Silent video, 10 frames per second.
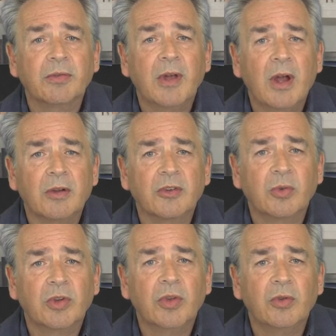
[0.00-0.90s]
so far as
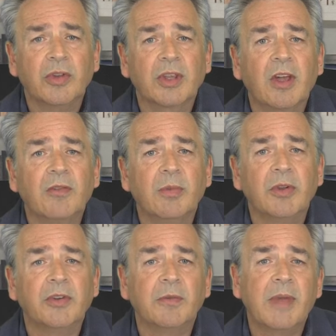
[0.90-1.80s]
to accuse the
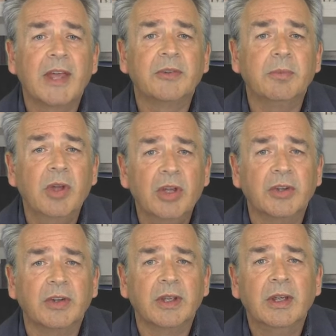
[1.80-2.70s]
government of mass
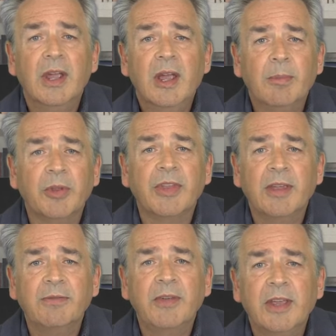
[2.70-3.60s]
murder, but
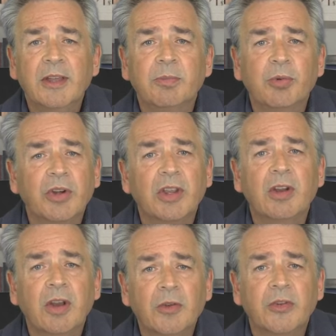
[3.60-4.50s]
they veered pretty
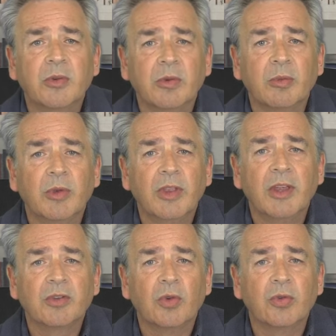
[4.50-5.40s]
close to it when
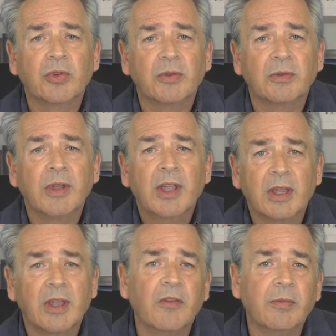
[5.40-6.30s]
they talked of
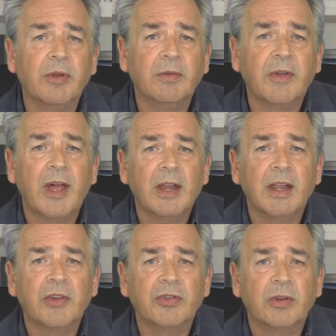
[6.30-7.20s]
government
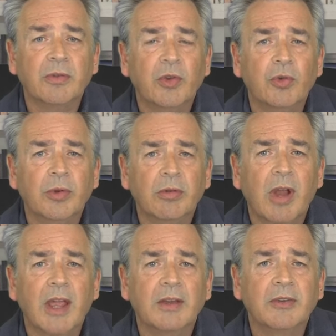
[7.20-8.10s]
violation of human
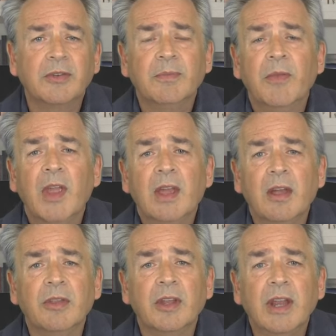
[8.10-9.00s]
rights.
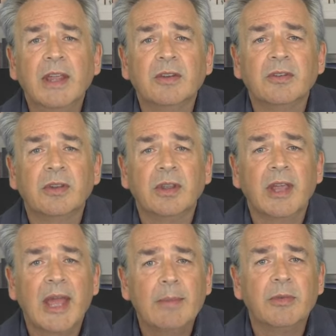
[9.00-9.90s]
And the link to
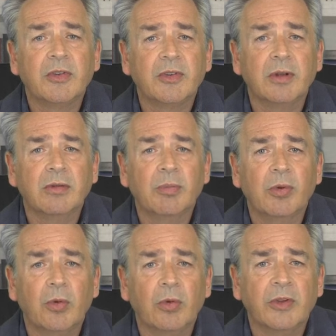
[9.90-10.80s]
the Amnesty
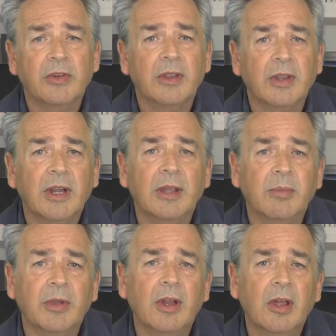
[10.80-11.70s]
report is in the
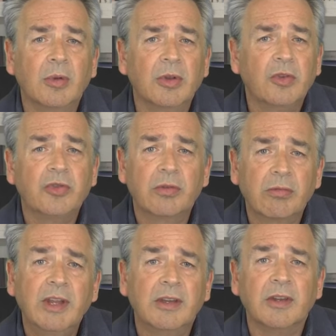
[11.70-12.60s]
link below, and you should
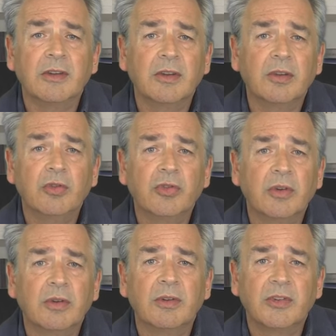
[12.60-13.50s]
read it, and you
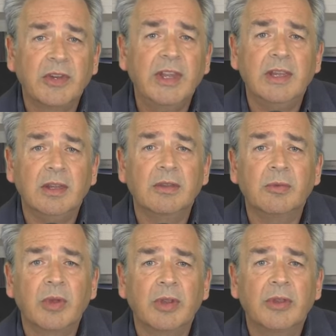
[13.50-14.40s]
should seethe
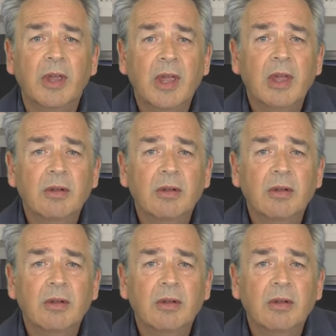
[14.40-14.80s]
with